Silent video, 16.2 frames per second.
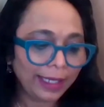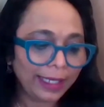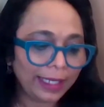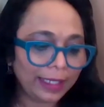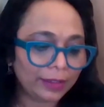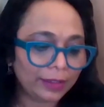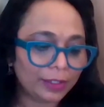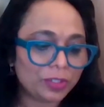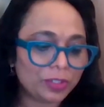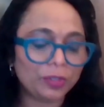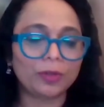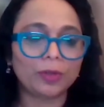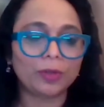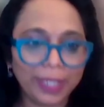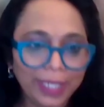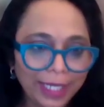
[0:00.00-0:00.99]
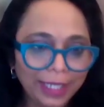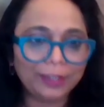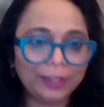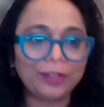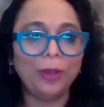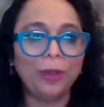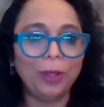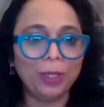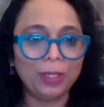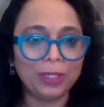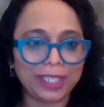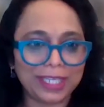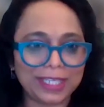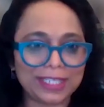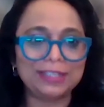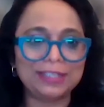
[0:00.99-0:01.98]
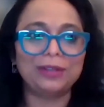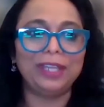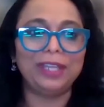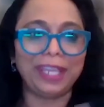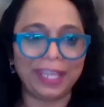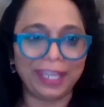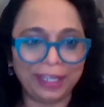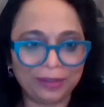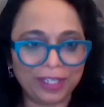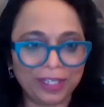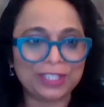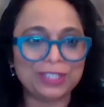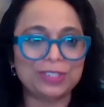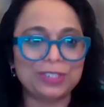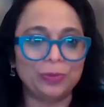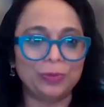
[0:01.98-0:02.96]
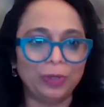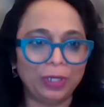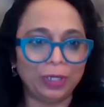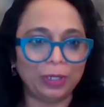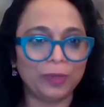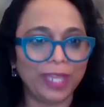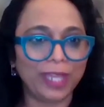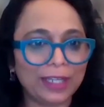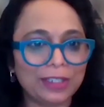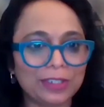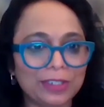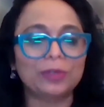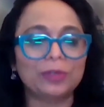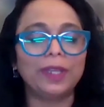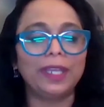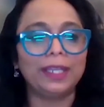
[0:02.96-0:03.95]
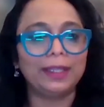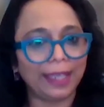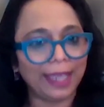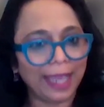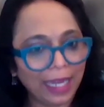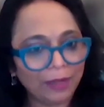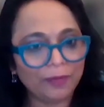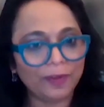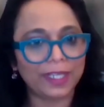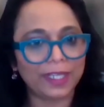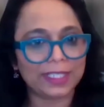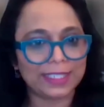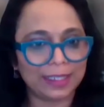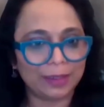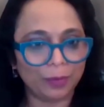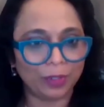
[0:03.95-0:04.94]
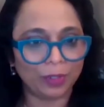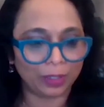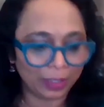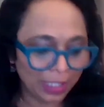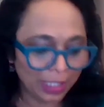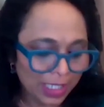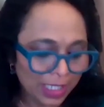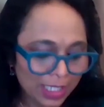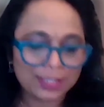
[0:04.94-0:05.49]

And to create all these 3 areas to work, we had to create the advocacy work.